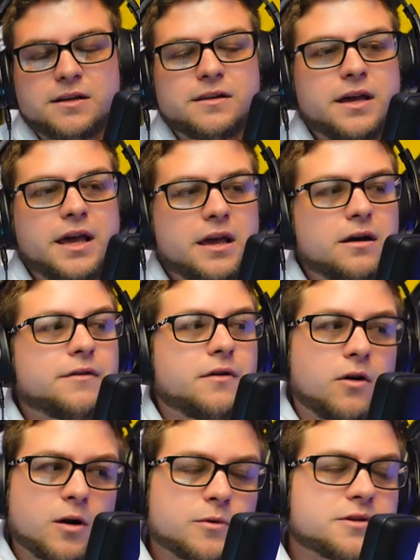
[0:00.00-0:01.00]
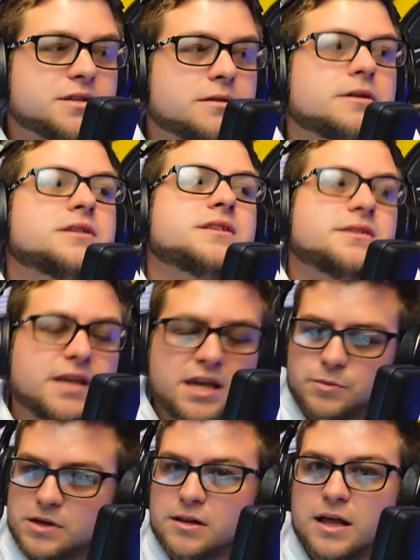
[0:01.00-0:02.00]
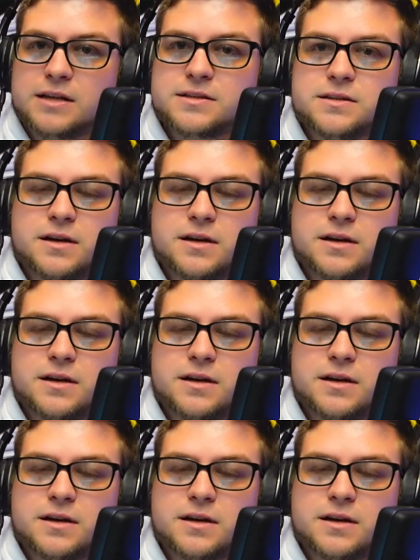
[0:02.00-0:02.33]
The A the armor series is AB class.